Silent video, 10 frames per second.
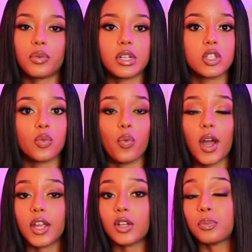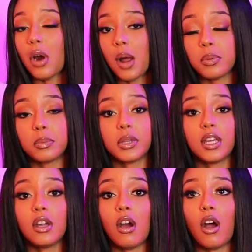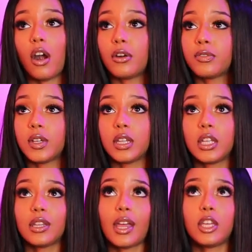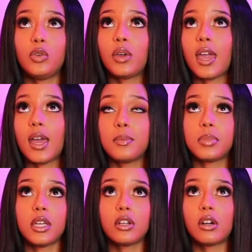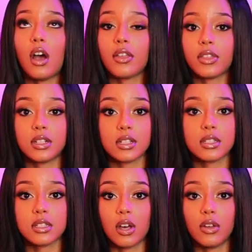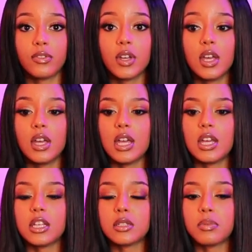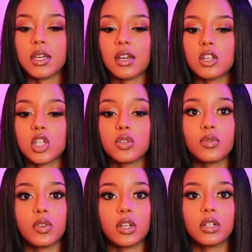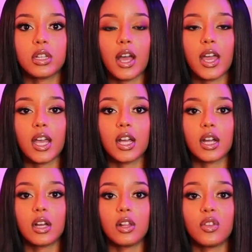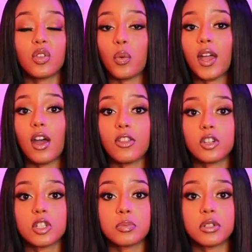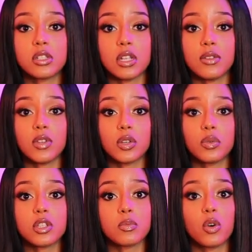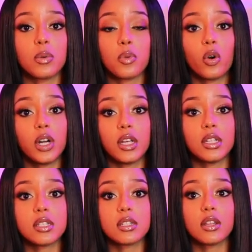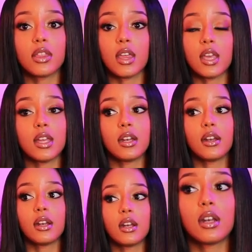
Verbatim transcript: reason why you probably are feeling like you can't be your authentic self is because you feel like the way others perceive you is more important than